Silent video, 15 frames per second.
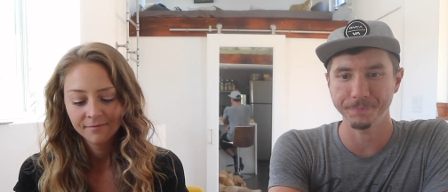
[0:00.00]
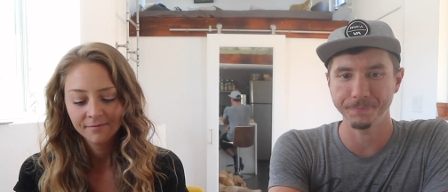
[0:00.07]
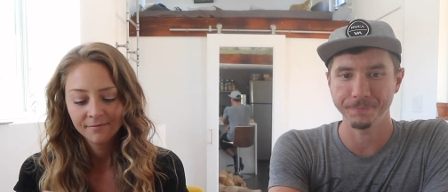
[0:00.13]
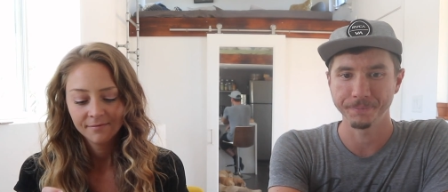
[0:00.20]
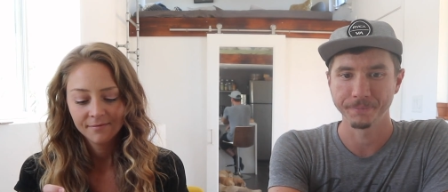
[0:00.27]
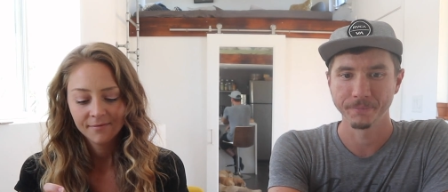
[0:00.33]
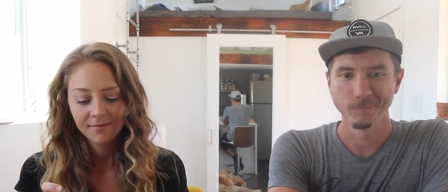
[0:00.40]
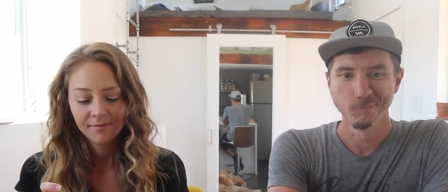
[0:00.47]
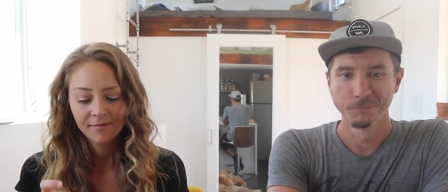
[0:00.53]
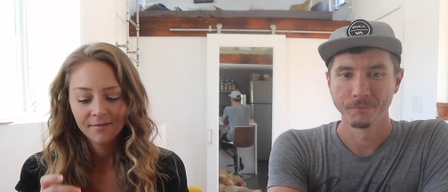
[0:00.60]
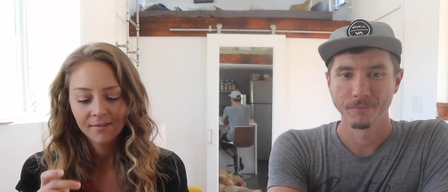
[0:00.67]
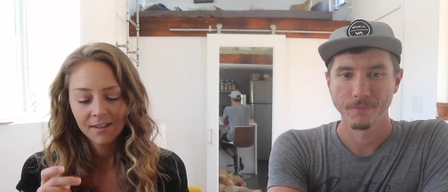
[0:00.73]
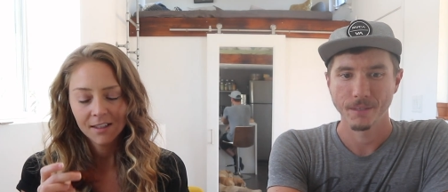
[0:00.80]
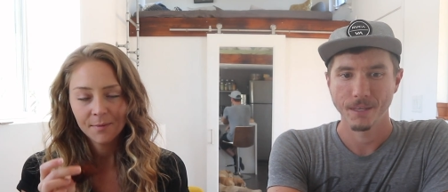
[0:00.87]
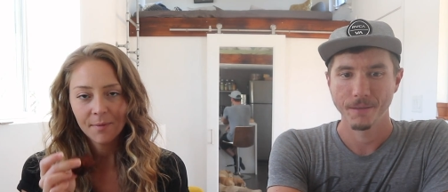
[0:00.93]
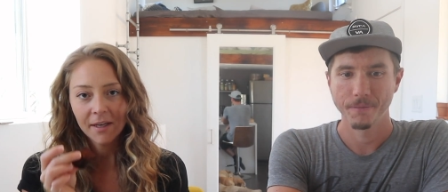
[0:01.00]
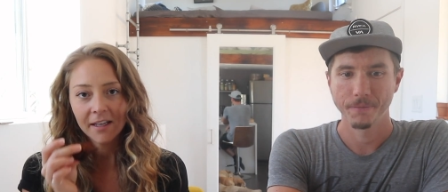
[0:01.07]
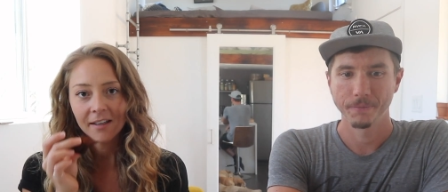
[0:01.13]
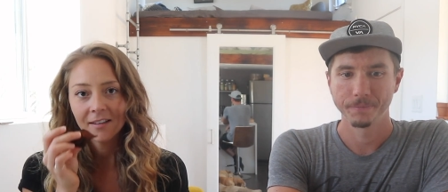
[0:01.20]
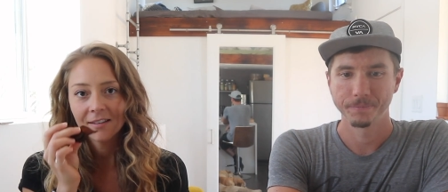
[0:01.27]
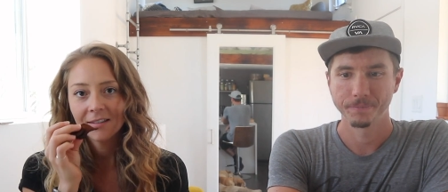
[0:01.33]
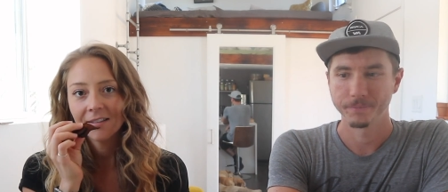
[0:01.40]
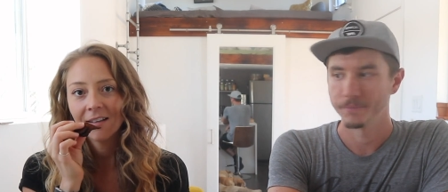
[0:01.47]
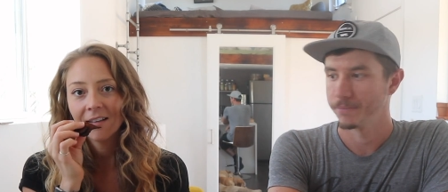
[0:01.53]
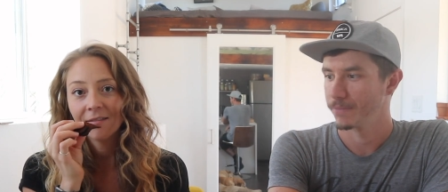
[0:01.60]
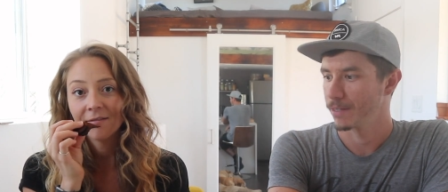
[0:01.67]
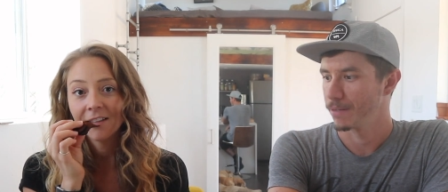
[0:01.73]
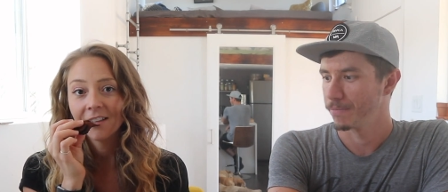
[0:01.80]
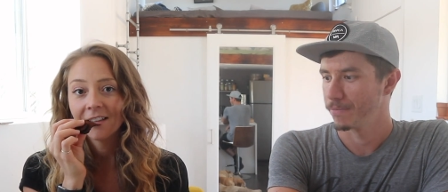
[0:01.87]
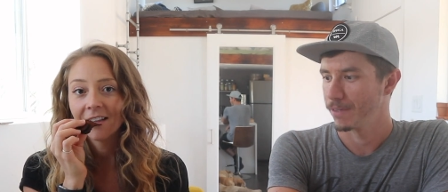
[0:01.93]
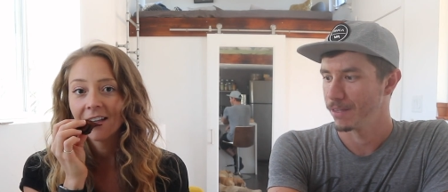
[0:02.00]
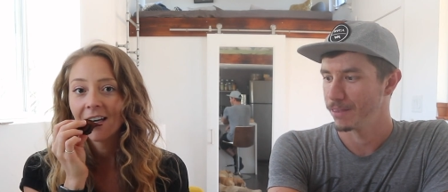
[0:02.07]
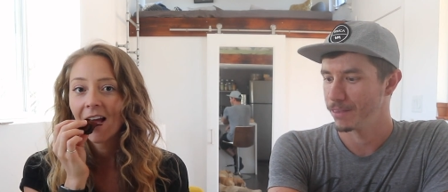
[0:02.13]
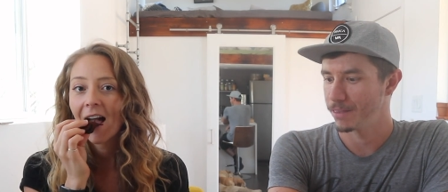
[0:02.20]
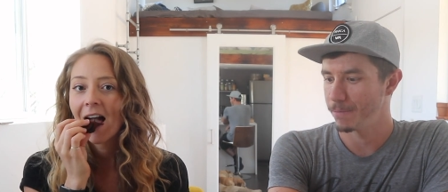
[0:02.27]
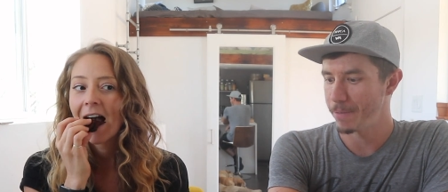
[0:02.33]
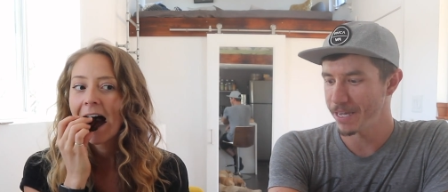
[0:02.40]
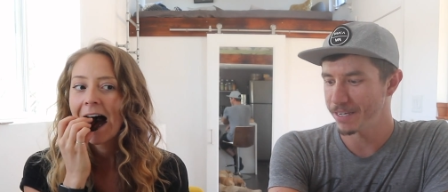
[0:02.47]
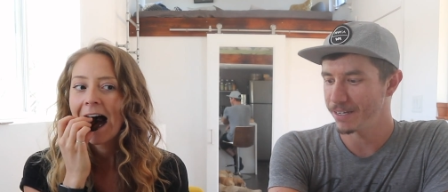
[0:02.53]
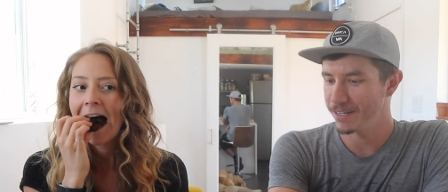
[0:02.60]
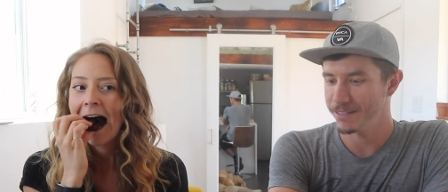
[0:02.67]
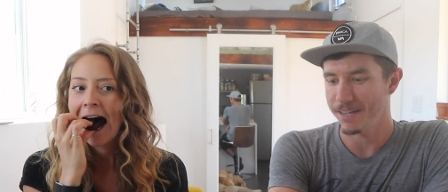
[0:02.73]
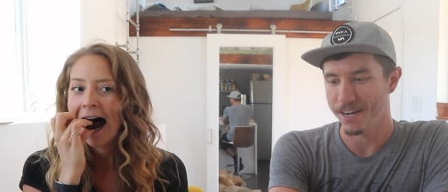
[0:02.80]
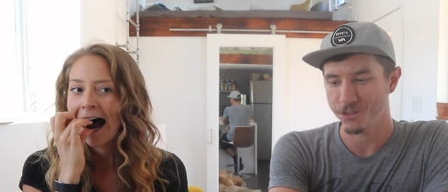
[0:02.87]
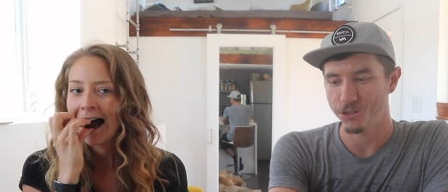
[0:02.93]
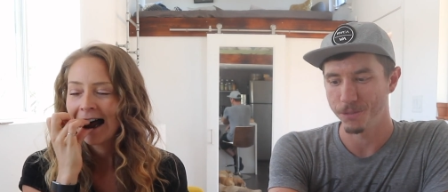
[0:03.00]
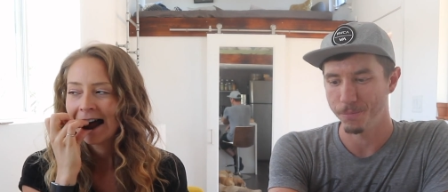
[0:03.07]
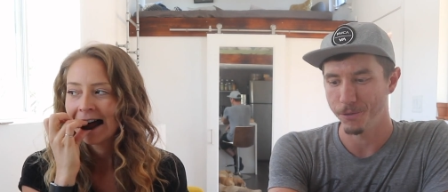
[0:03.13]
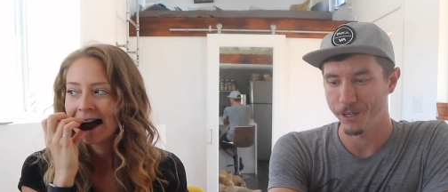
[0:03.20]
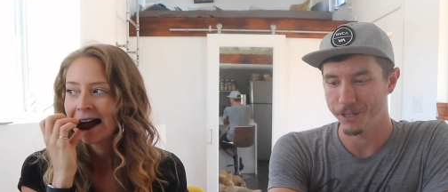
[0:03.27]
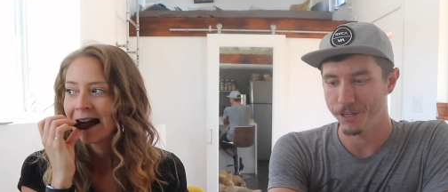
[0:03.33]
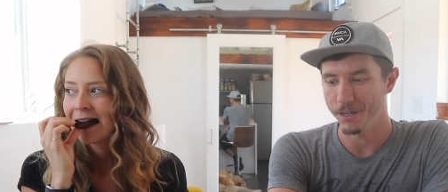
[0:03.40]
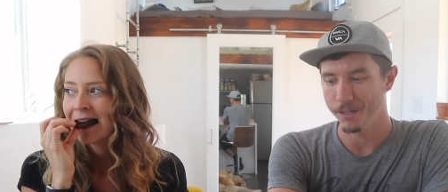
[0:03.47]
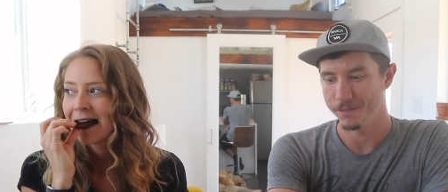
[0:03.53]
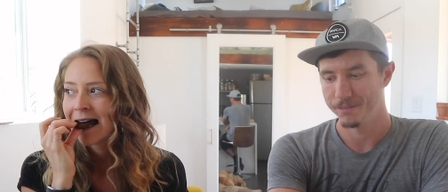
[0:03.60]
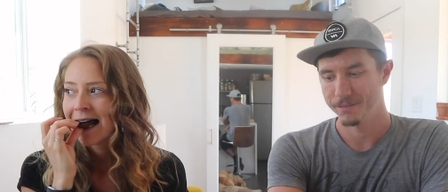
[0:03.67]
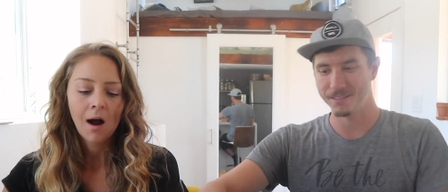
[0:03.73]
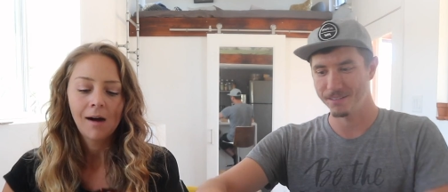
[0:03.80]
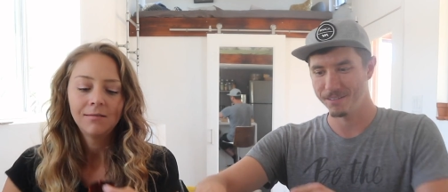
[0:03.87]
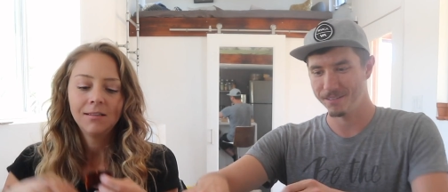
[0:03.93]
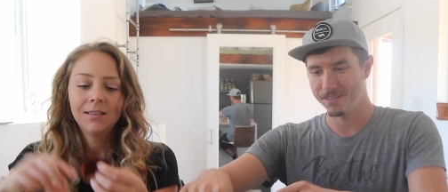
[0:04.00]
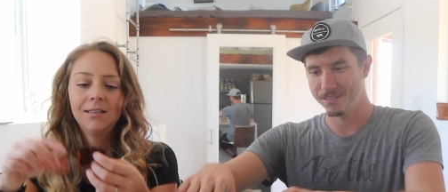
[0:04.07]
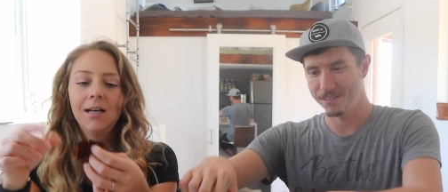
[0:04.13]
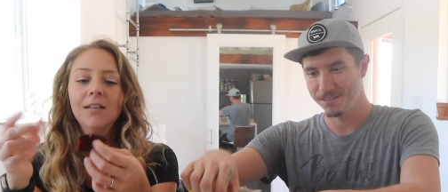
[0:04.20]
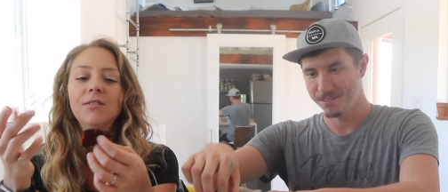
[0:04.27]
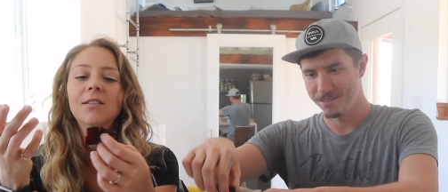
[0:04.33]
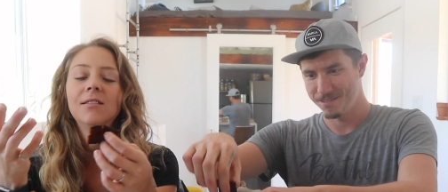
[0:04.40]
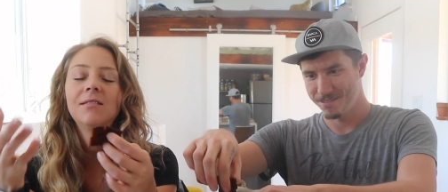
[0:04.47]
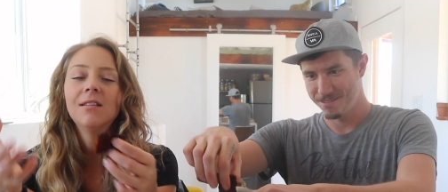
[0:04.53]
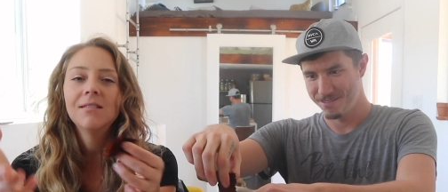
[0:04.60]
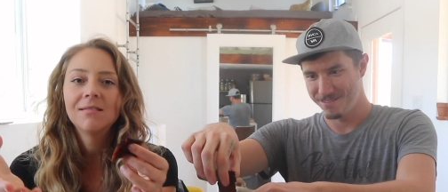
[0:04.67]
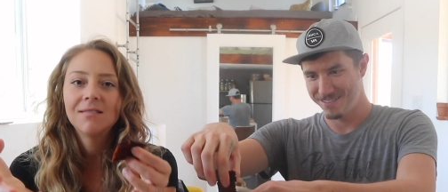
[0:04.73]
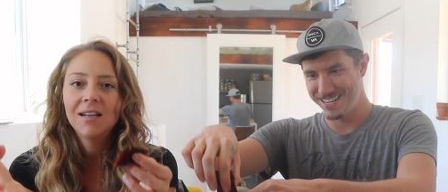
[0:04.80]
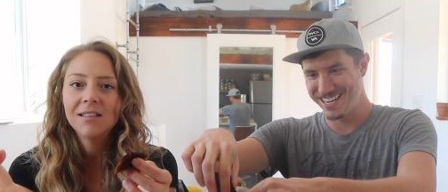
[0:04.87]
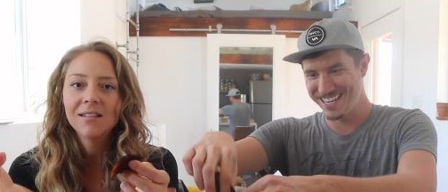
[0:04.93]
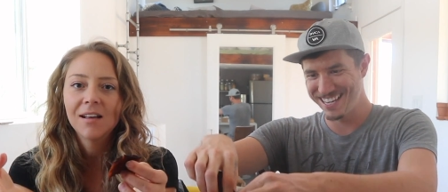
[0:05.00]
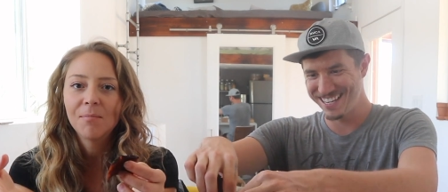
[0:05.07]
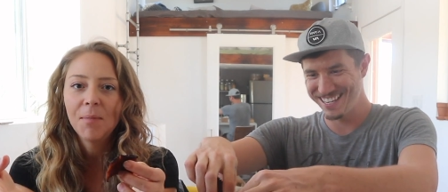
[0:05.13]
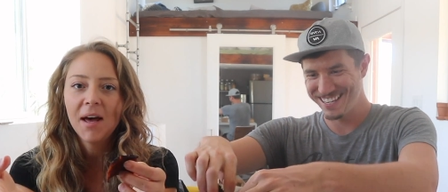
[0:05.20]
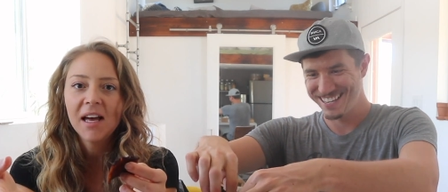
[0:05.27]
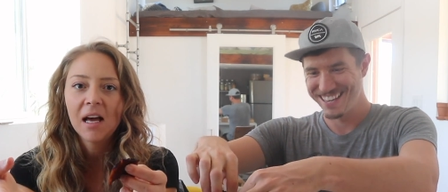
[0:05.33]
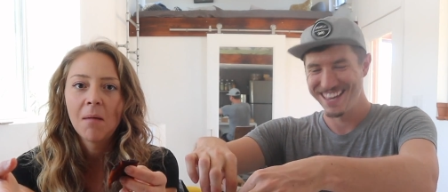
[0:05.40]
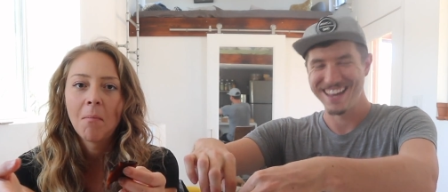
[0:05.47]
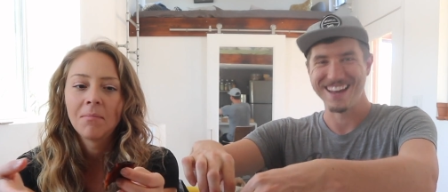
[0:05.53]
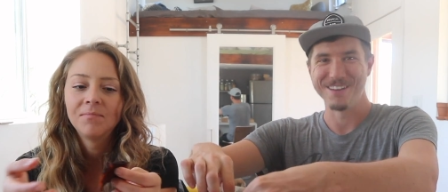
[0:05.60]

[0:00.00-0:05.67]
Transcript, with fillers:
Speaker 1: this bacon is really good.
Speaker 2: The bacon is actually pretty good.
Speaker 1: The texture it doesn't taste like bacon.